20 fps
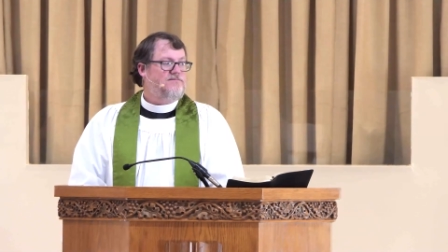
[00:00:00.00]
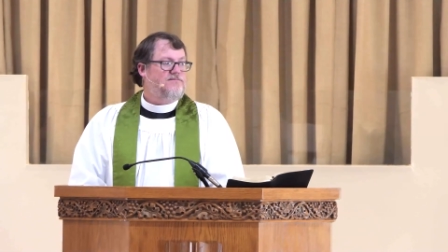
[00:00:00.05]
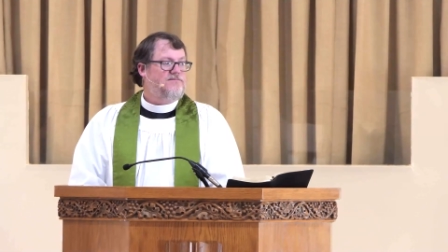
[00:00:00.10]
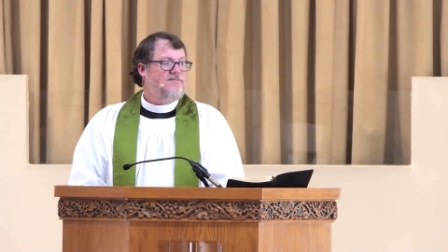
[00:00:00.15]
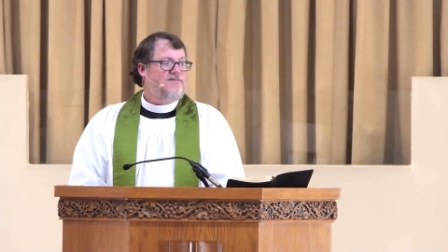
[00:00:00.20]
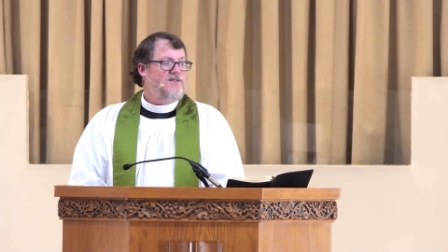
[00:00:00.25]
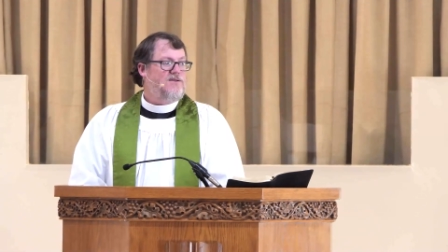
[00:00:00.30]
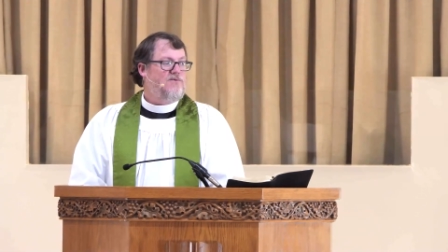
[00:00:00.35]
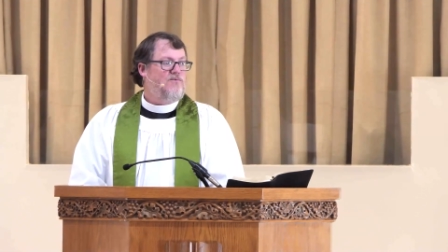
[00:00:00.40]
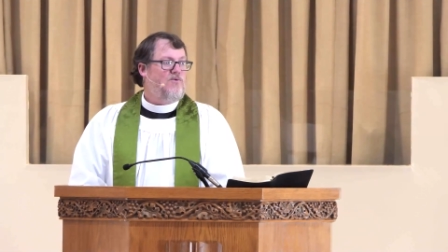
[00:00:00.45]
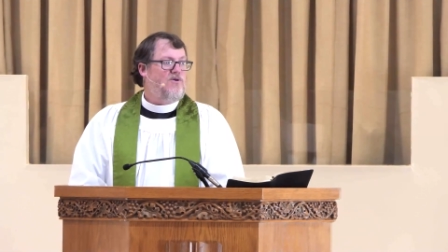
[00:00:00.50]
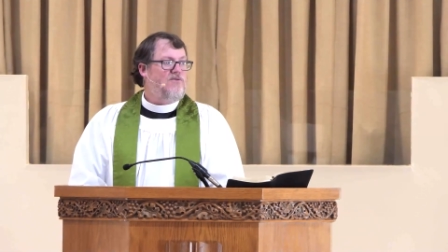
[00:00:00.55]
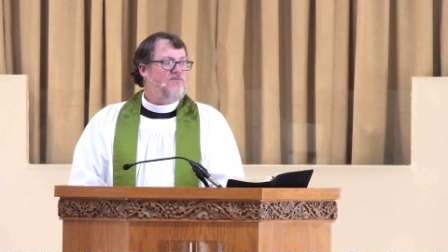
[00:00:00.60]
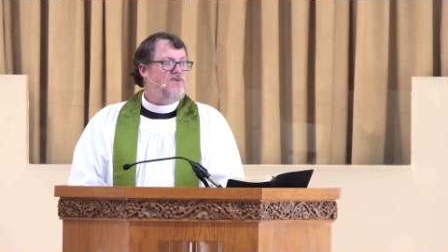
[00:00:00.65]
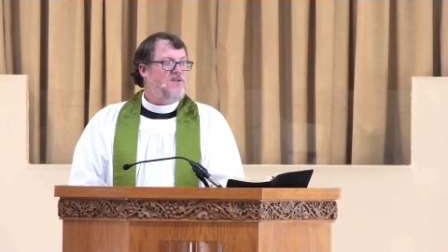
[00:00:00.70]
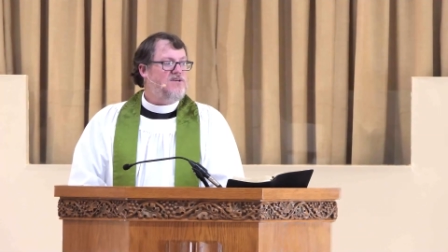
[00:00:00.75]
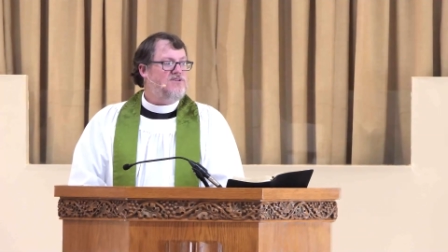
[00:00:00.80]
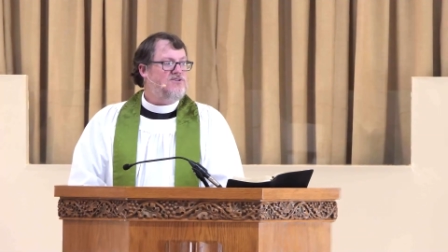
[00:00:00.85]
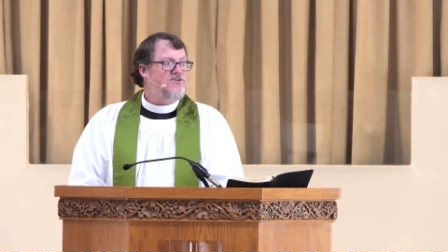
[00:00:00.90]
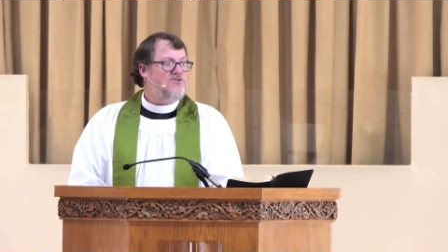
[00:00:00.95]
What if He
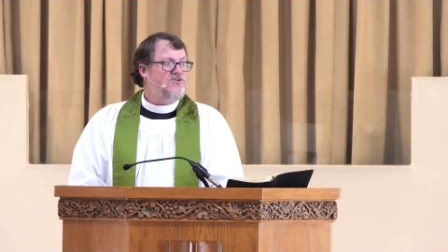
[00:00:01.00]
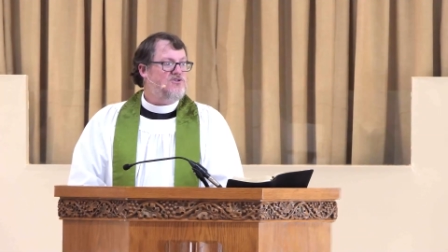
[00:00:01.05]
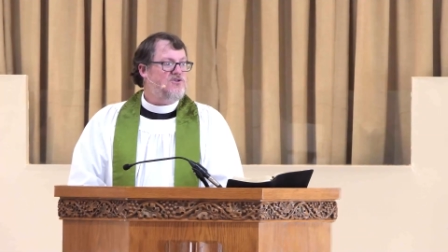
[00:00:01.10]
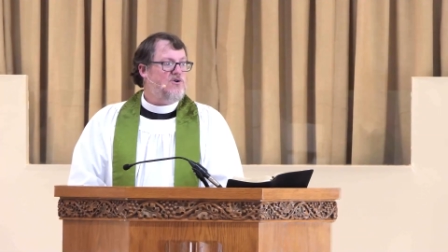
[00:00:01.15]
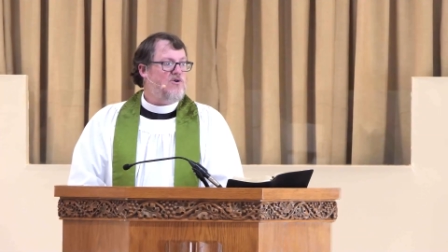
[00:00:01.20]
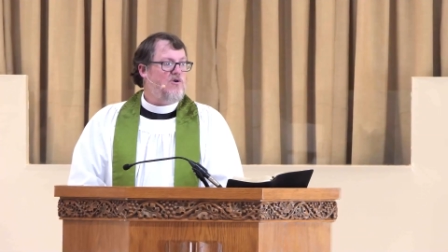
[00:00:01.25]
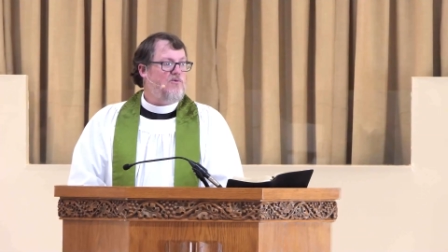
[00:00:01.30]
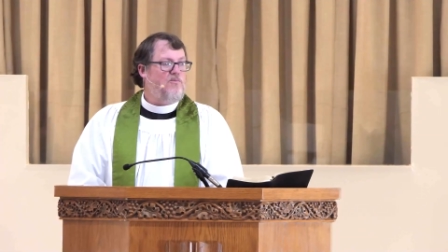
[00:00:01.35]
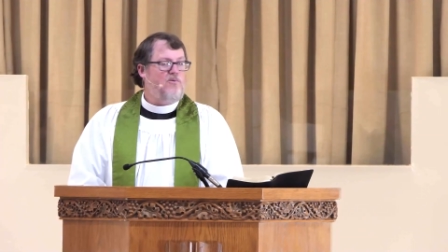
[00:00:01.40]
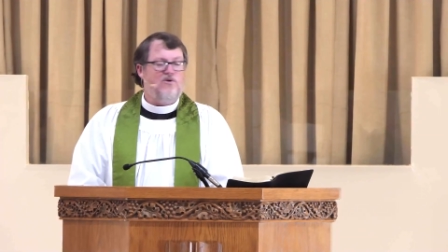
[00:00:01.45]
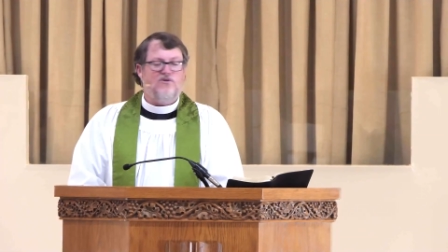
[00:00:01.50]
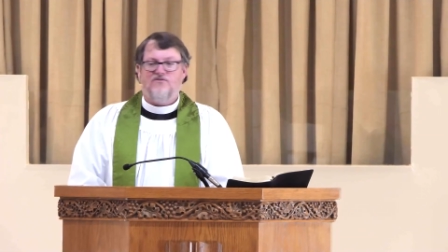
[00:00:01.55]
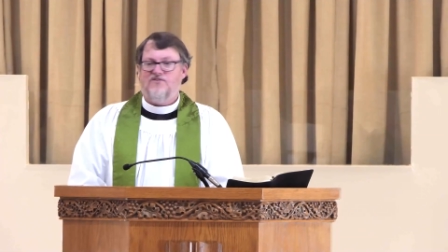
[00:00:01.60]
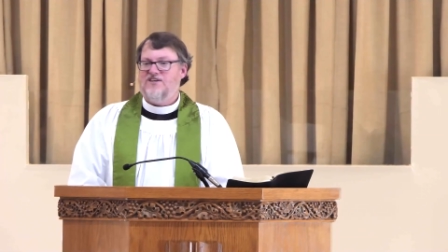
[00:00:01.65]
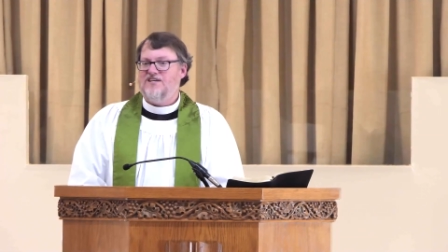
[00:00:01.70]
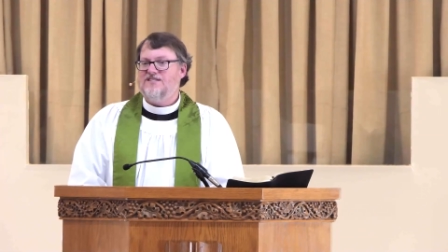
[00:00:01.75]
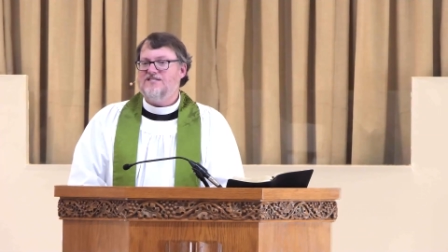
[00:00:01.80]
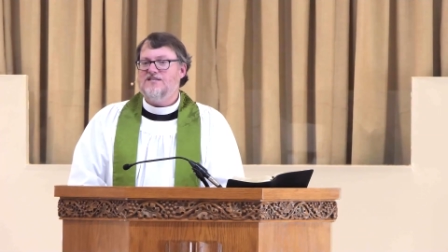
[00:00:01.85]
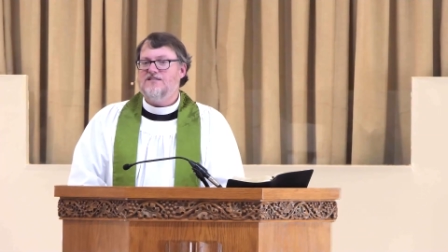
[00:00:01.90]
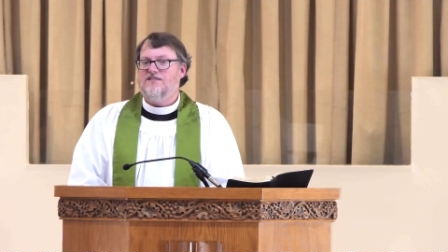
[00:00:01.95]
doesn't show up? What if He
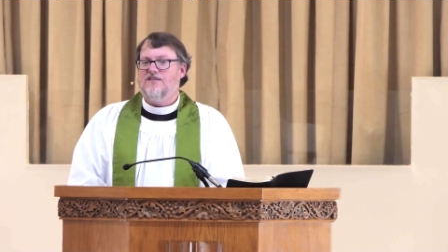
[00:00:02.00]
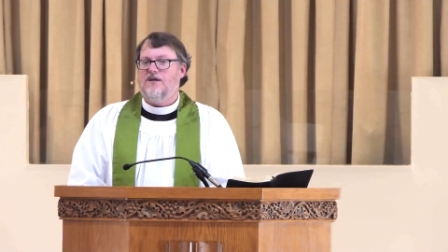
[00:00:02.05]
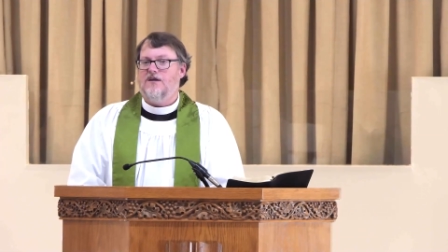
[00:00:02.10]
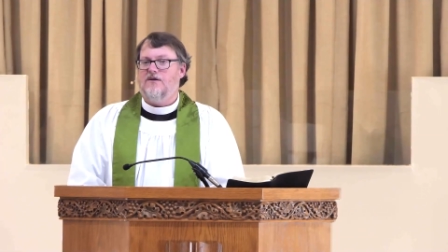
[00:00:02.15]
isn't there?